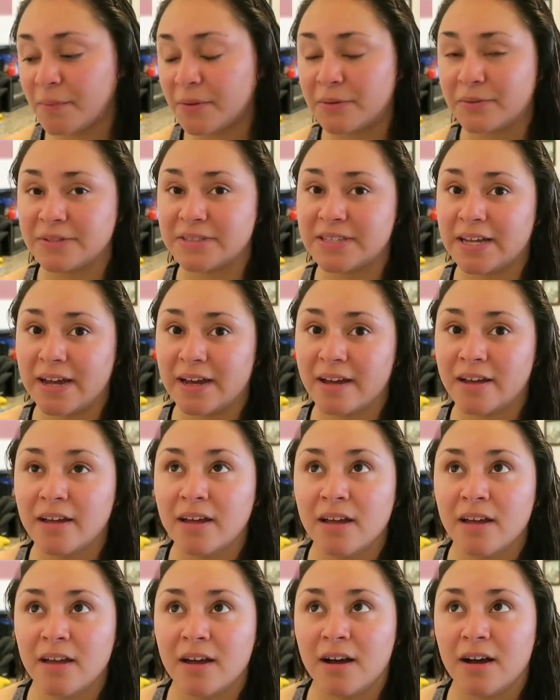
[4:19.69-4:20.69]
It was at
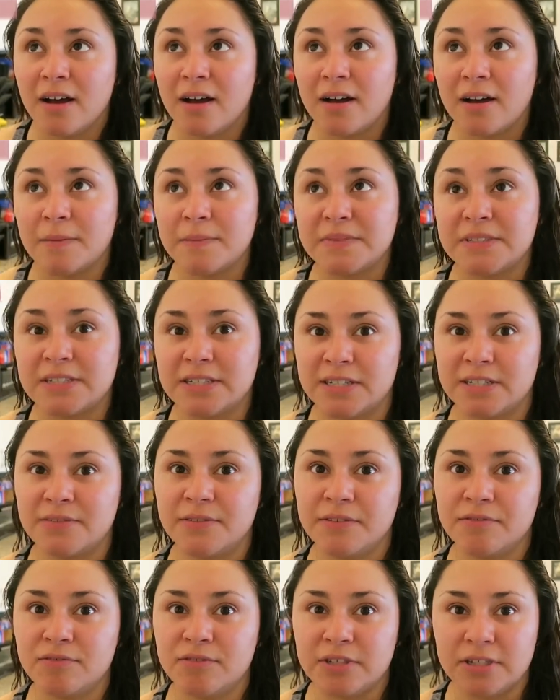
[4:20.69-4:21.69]
um,
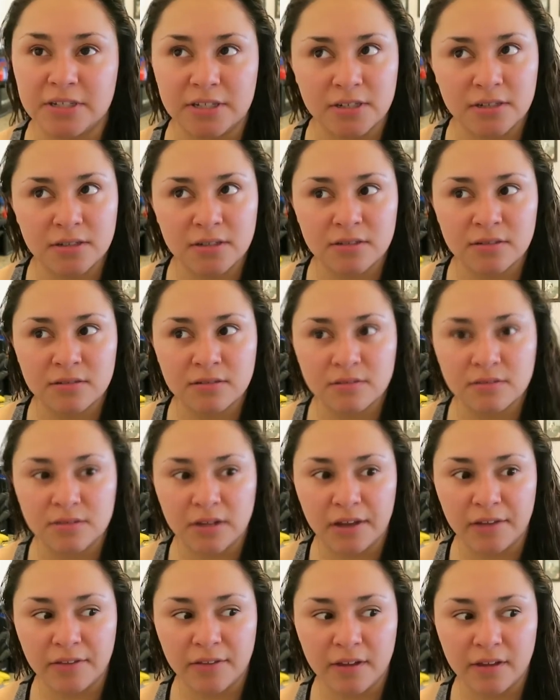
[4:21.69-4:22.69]
6.15,
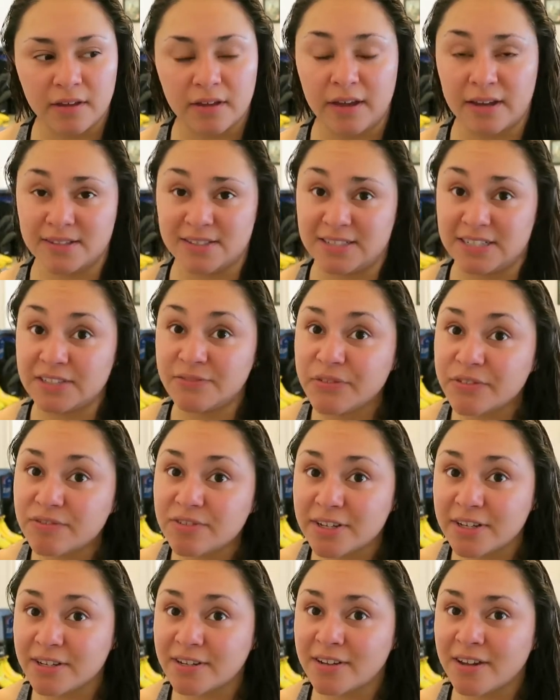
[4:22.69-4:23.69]
I think. Yeah,
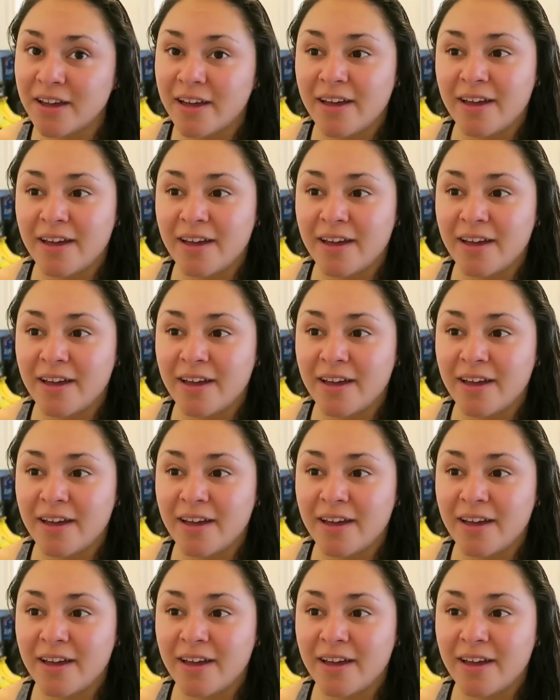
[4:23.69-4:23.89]
6.15